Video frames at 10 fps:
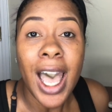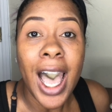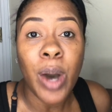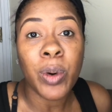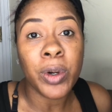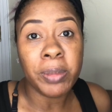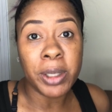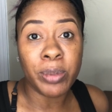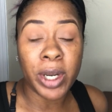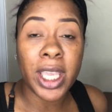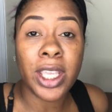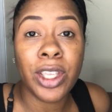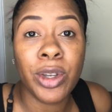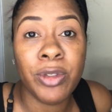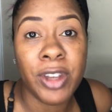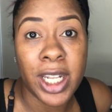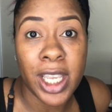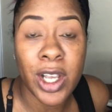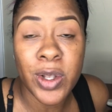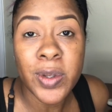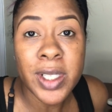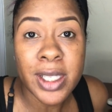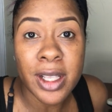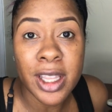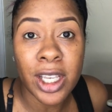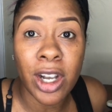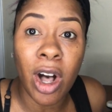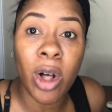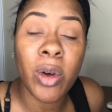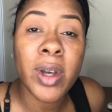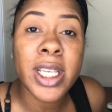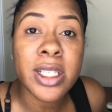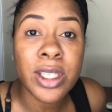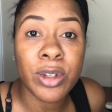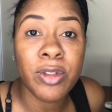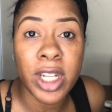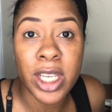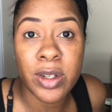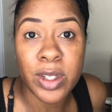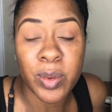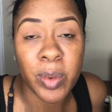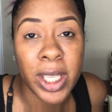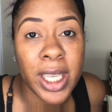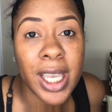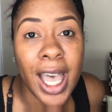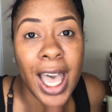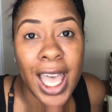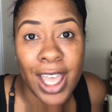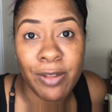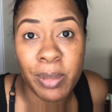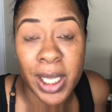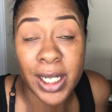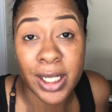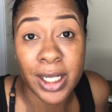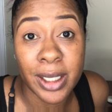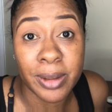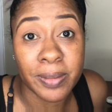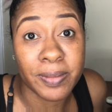I will be bringing you videos. The goal is 2 videos a week. I have been